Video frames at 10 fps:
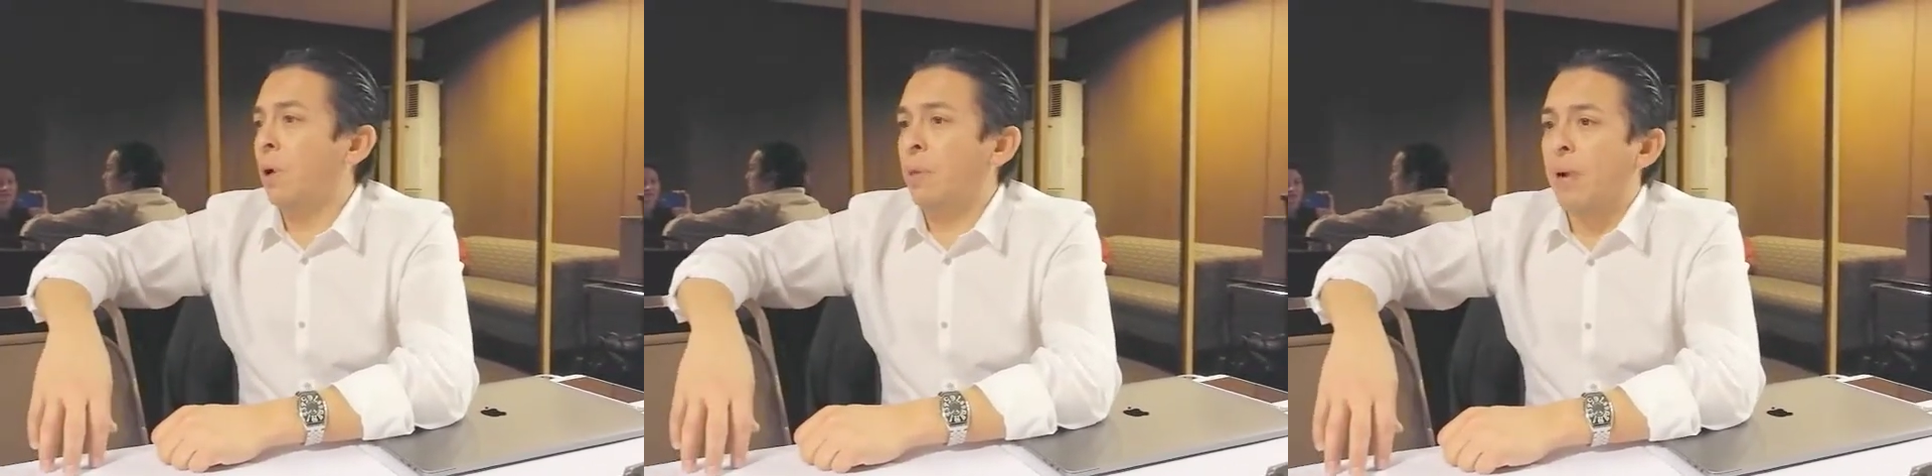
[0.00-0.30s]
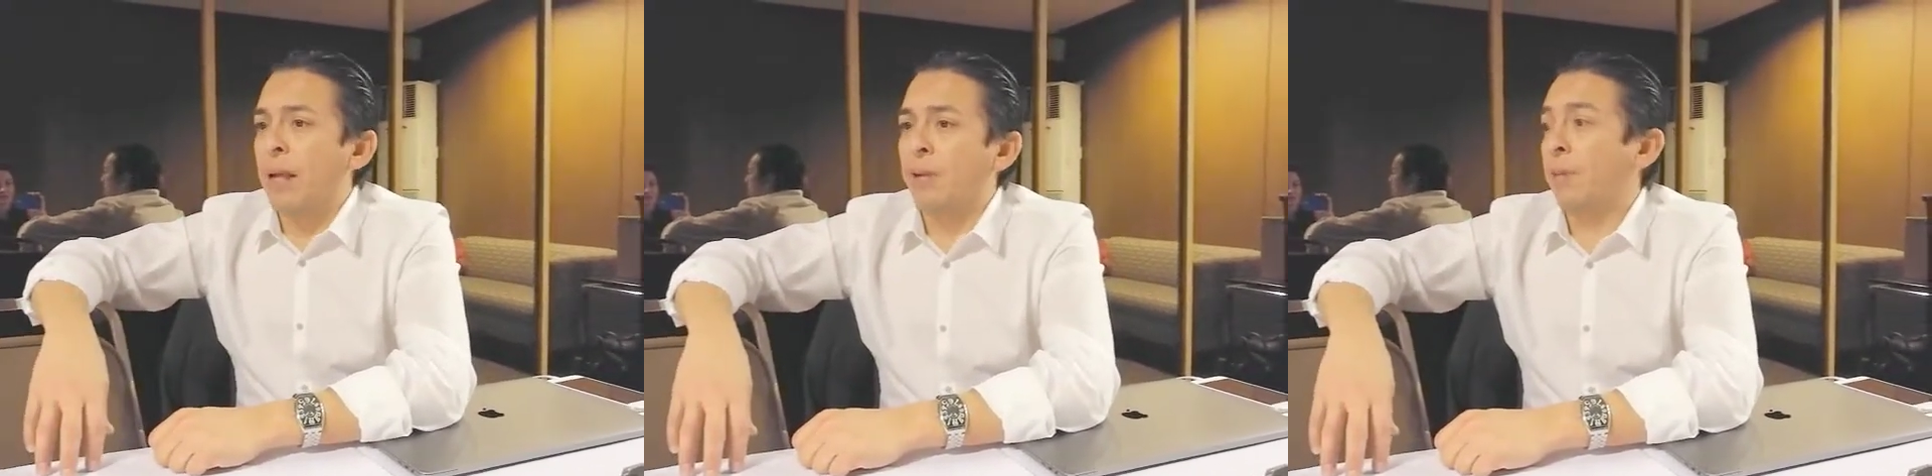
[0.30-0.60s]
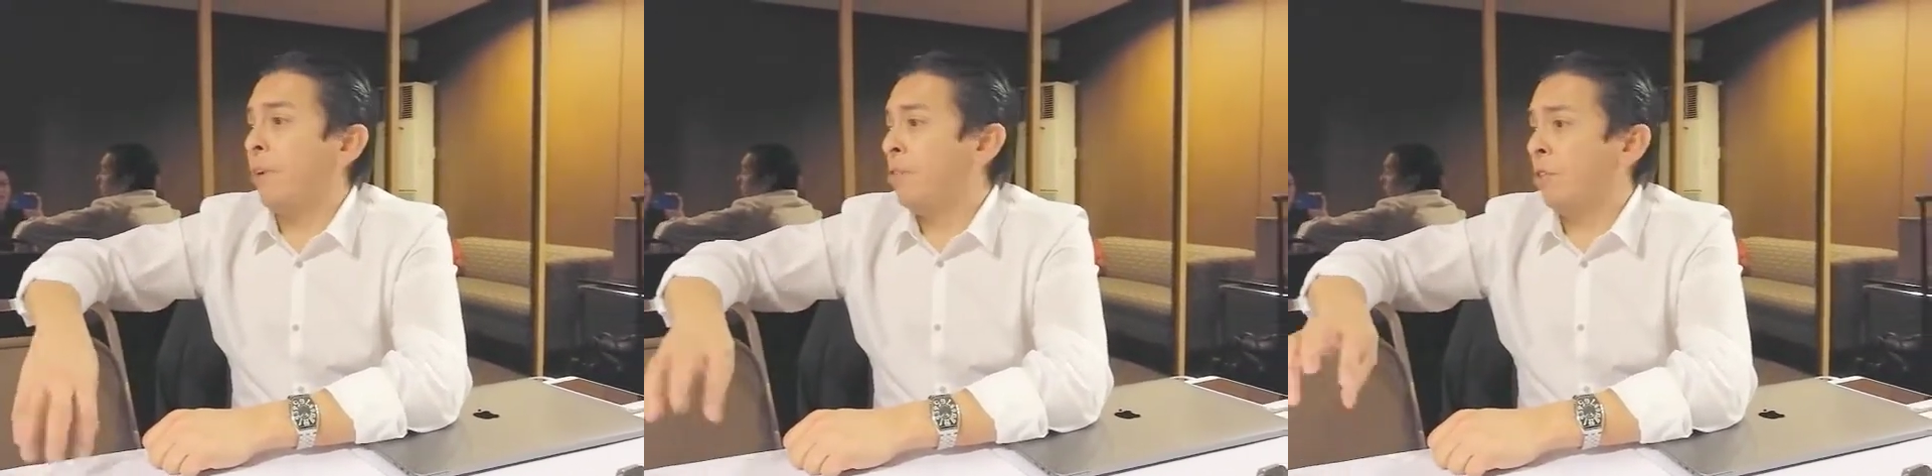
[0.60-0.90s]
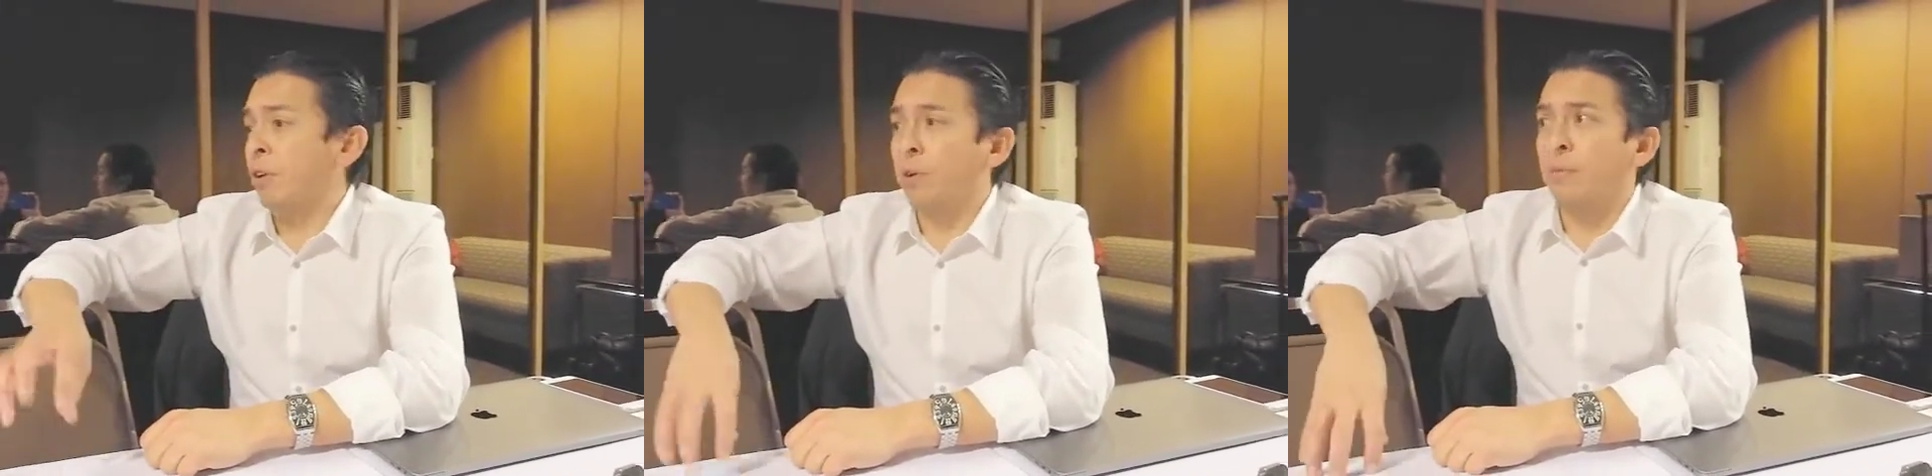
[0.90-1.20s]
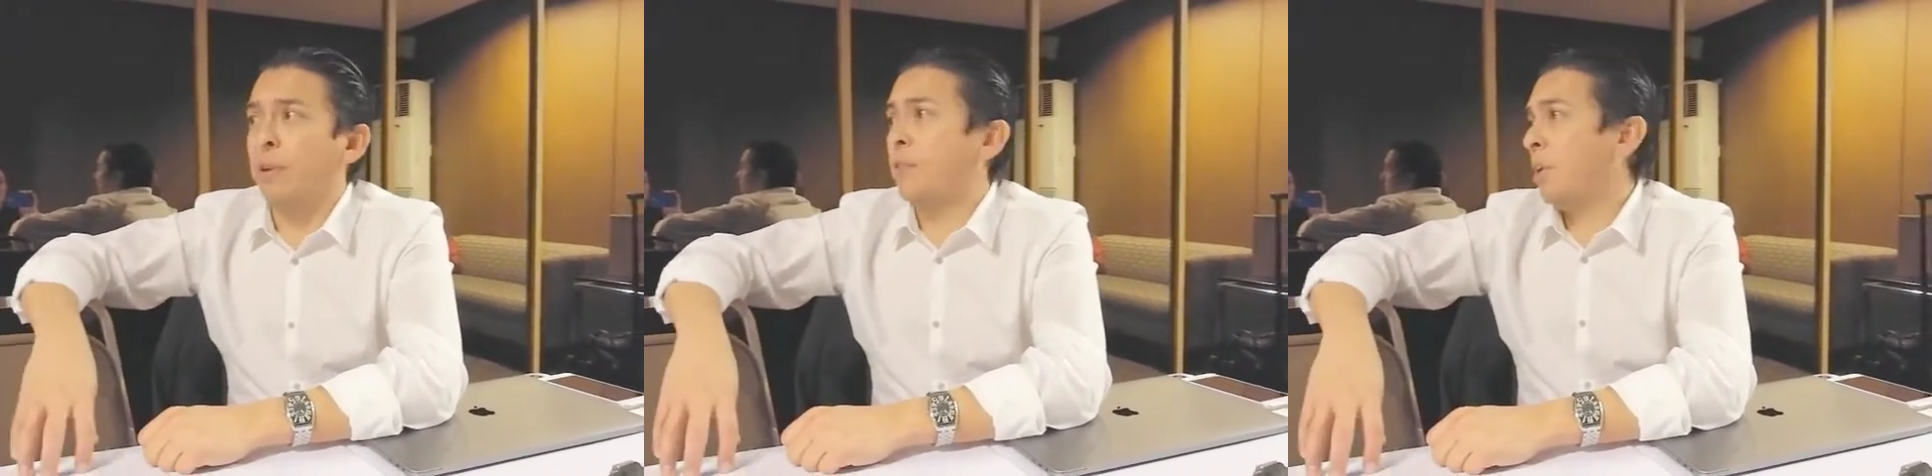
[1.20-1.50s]
on a path to innovation? Are you
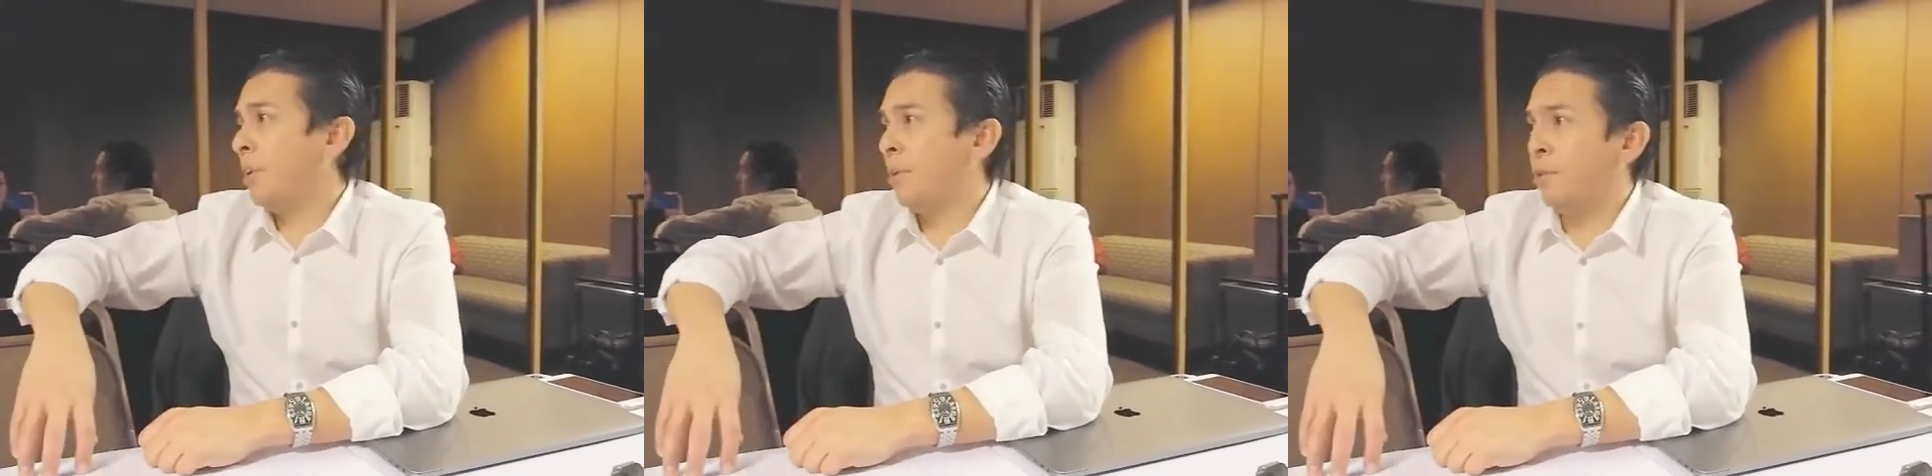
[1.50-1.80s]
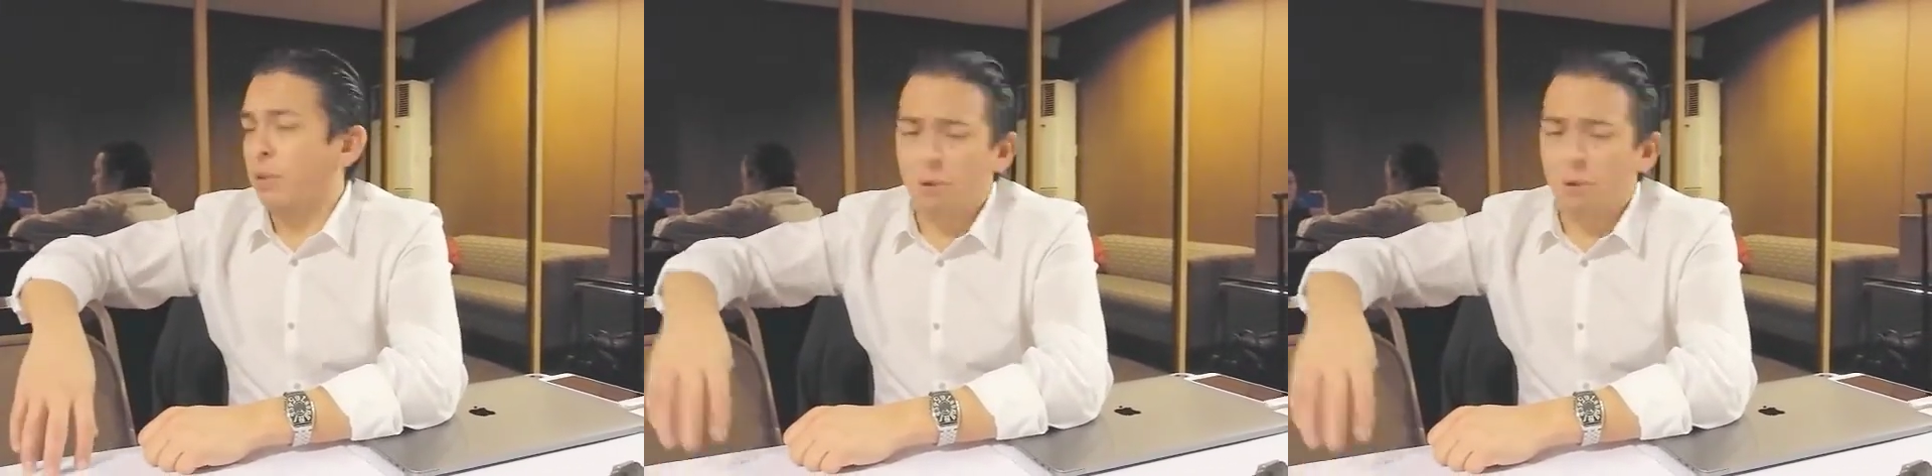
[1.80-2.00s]
investing in innovation?